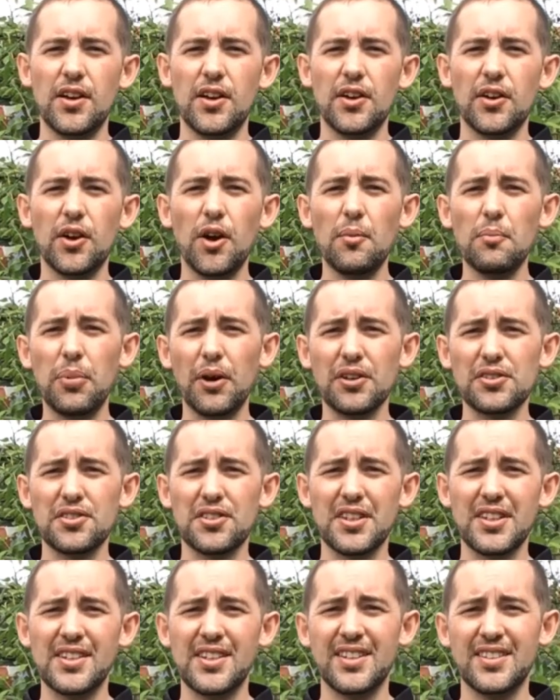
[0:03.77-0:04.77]

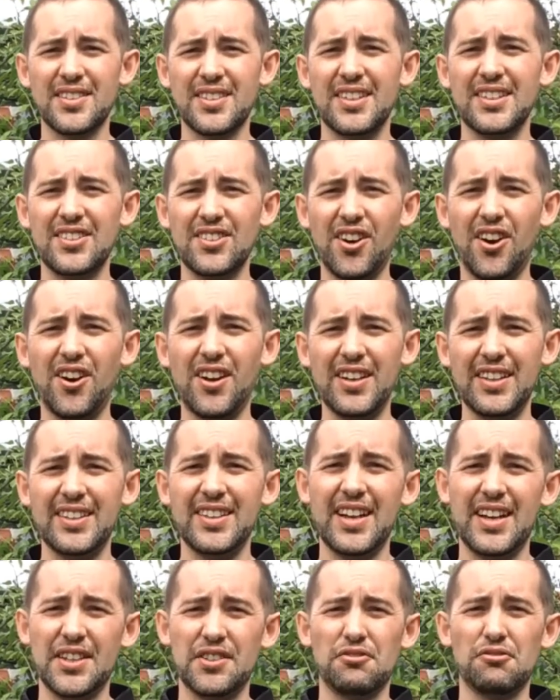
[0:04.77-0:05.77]
Composting is an entirely
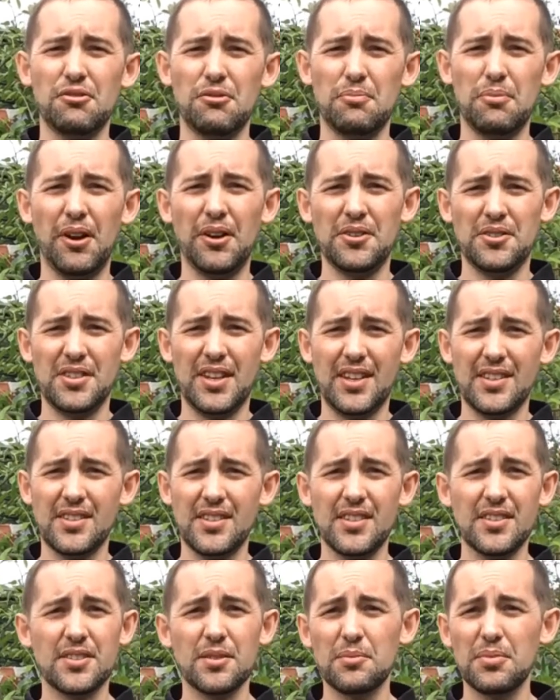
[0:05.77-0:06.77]
natural process.
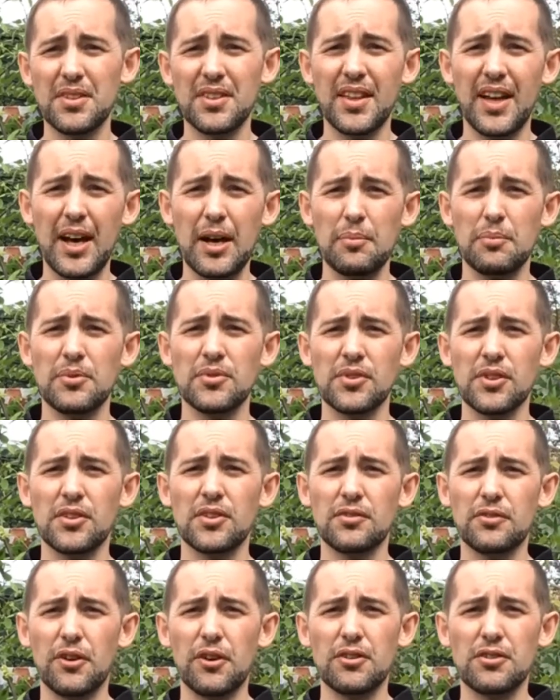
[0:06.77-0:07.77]
It's something that happens on the
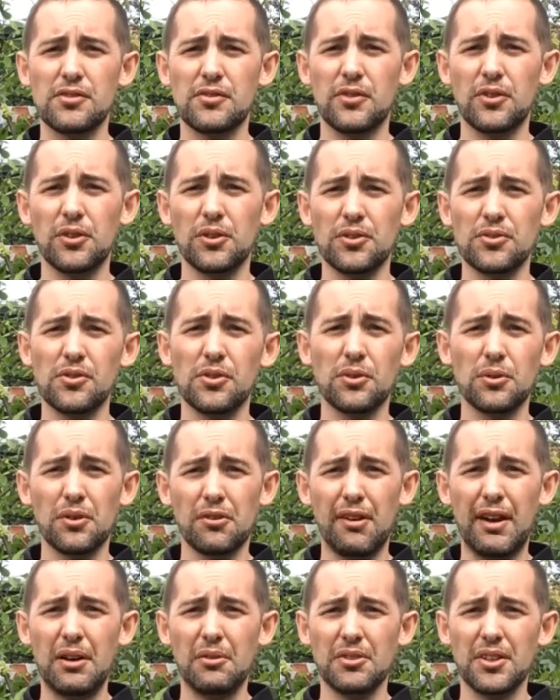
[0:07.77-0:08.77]
forest floors all
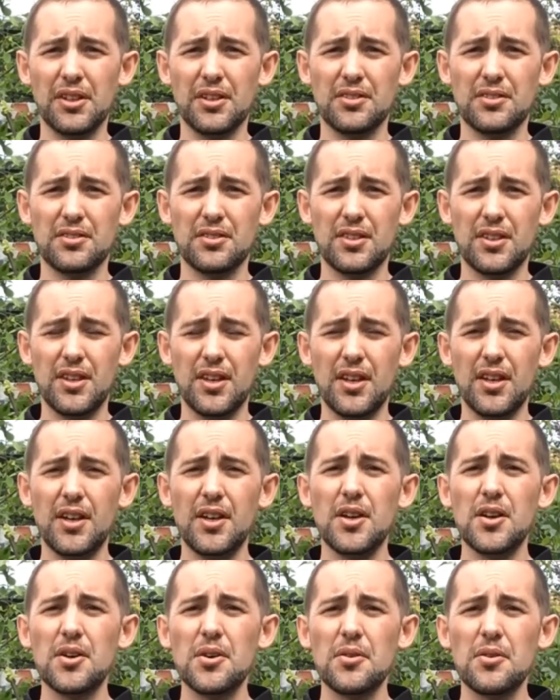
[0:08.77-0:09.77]
around us.
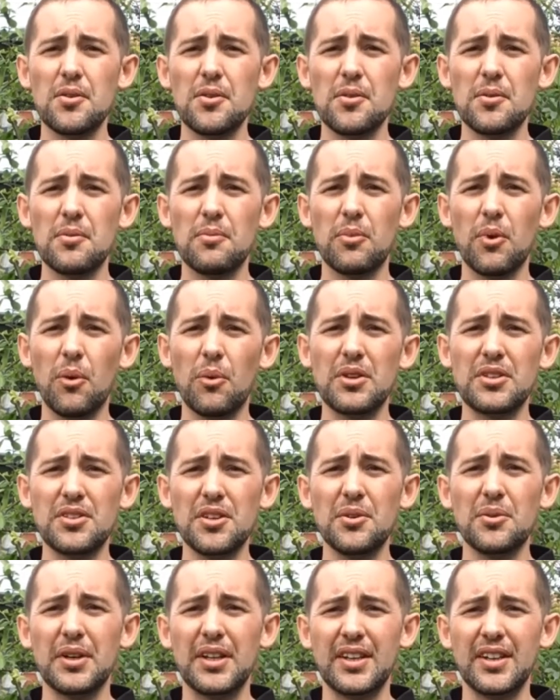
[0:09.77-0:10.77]
What we're
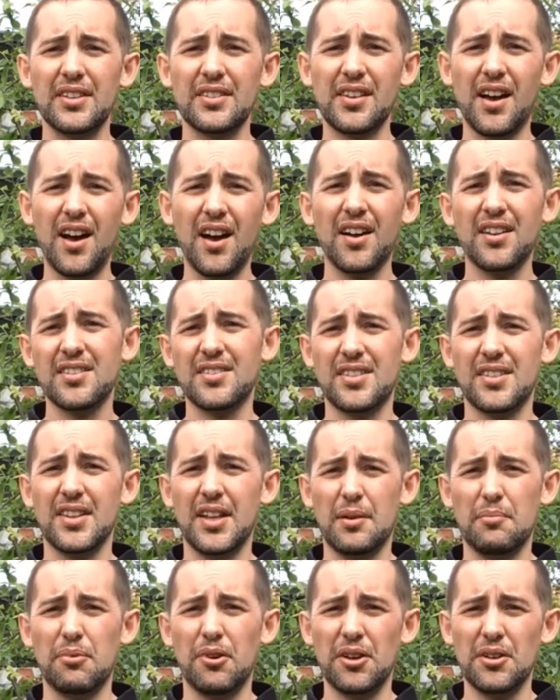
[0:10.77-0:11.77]
doing is harnessing
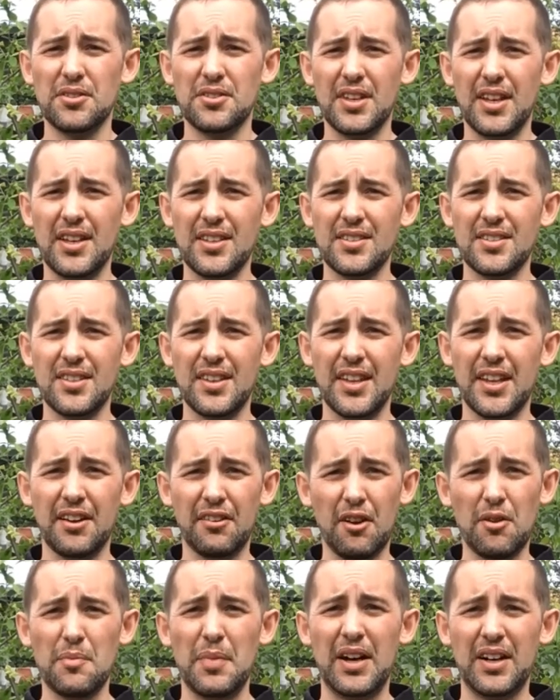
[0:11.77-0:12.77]
that process in our
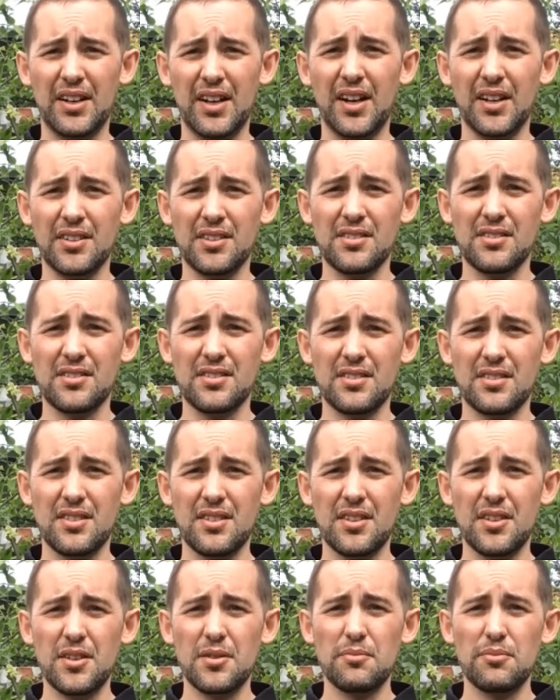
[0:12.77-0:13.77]
own back gardens,
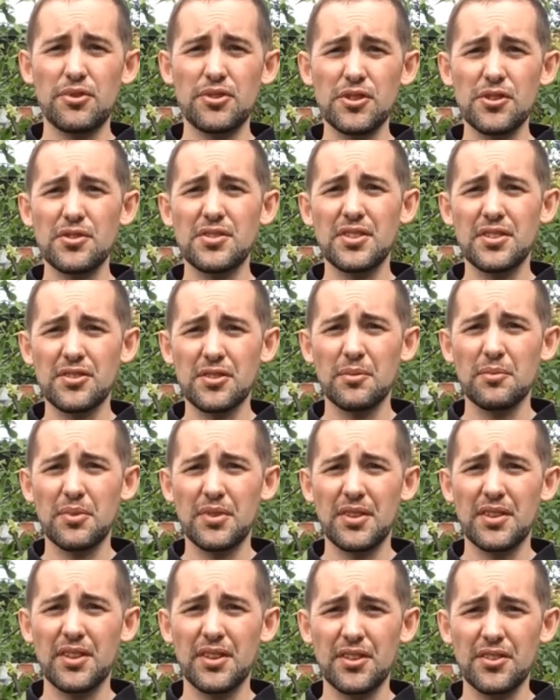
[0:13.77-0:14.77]
producing
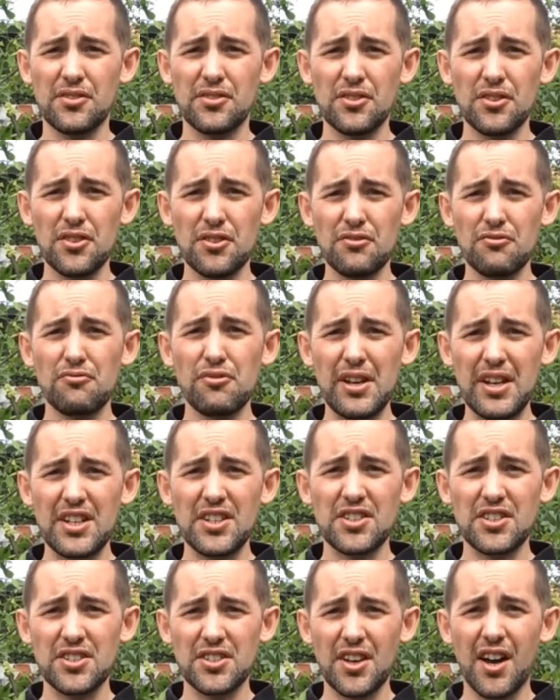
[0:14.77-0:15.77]
something that's
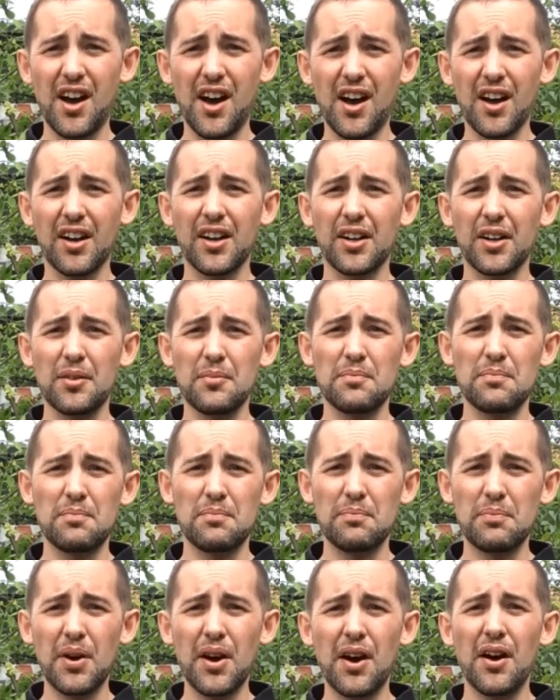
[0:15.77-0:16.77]
rich, dark,
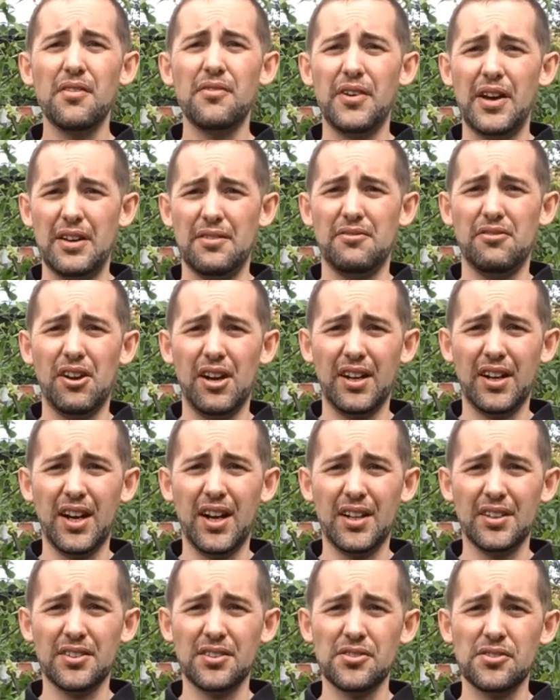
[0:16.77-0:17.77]
perfect for our
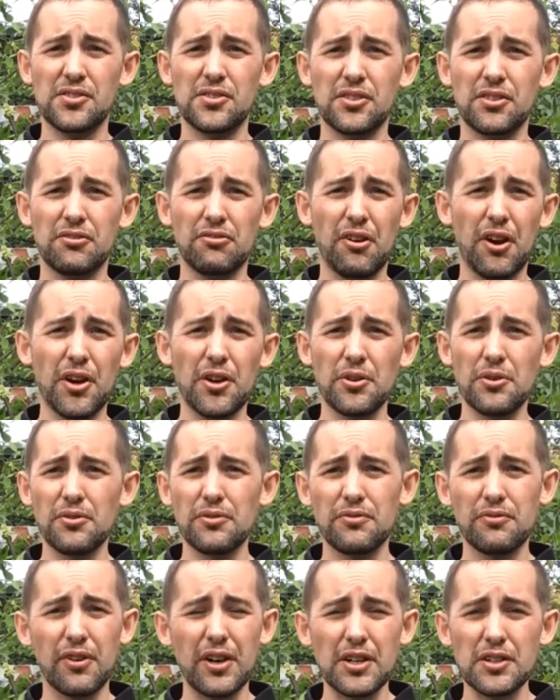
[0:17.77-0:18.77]
gardens to grow
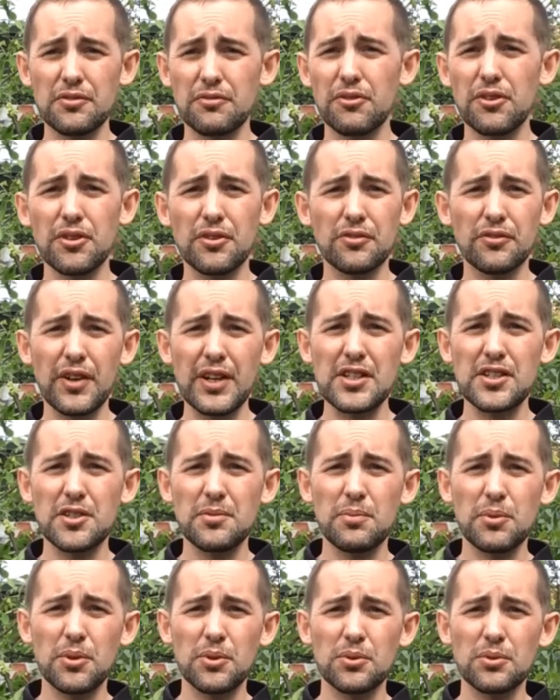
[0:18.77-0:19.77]
fresh fruit and
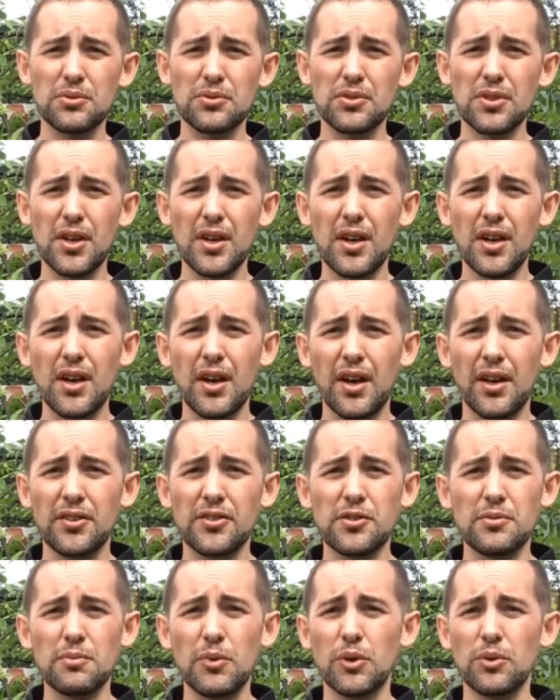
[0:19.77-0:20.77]
vegetables and
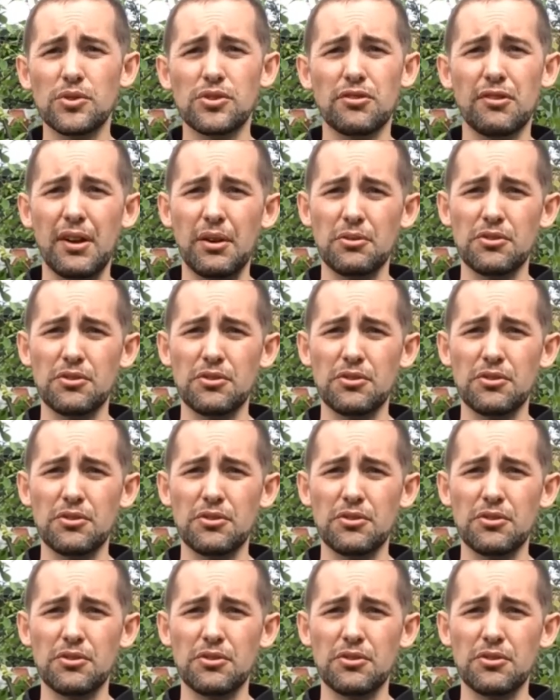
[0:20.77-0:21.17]
to mulch around